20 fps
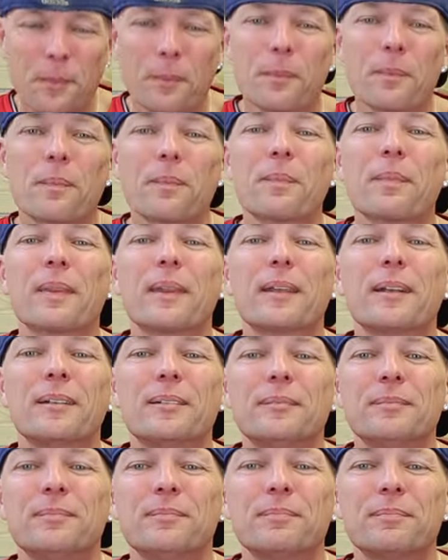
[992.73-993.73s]

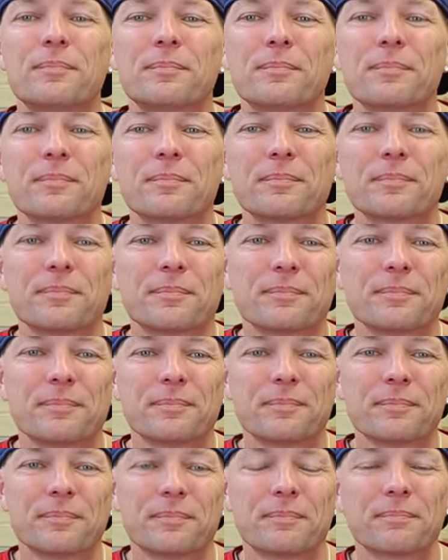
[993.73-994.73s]

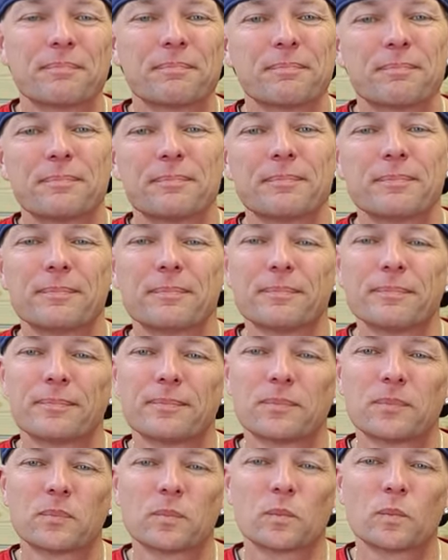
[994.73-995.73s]

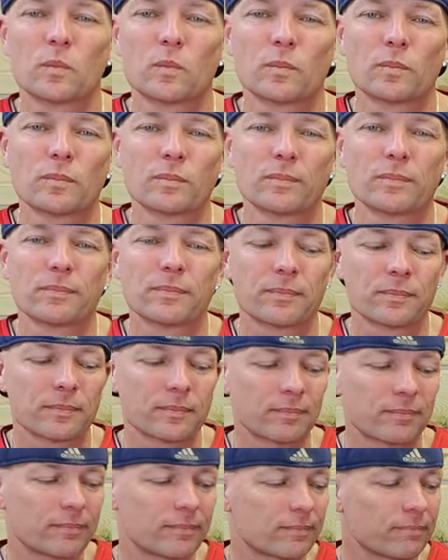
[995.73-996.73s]

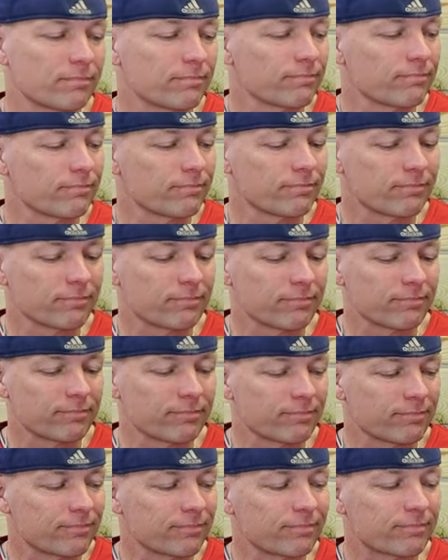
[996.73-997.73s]

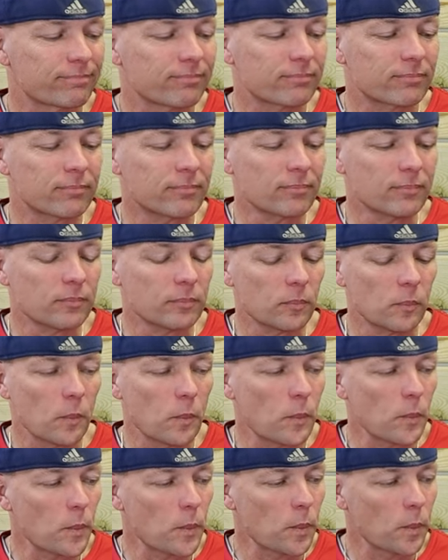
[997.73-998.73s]

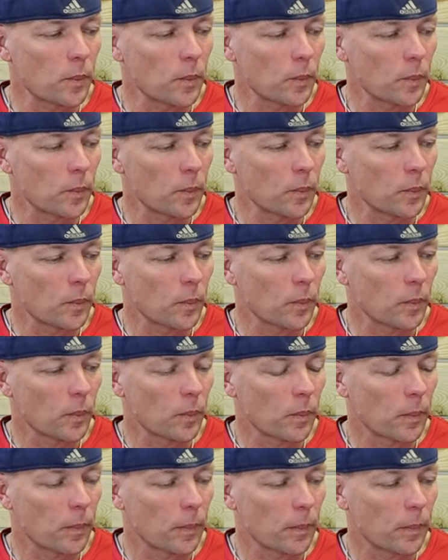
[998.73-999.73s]

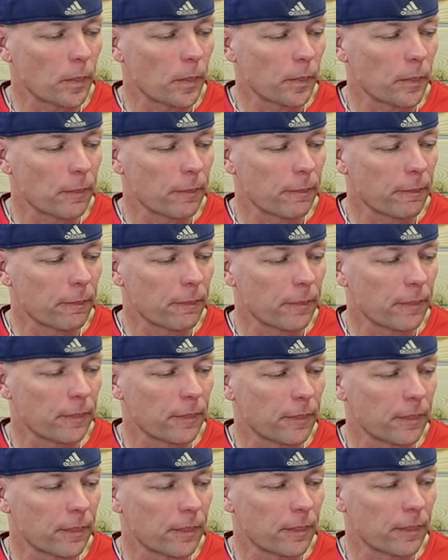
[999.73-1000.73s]
(not speaking)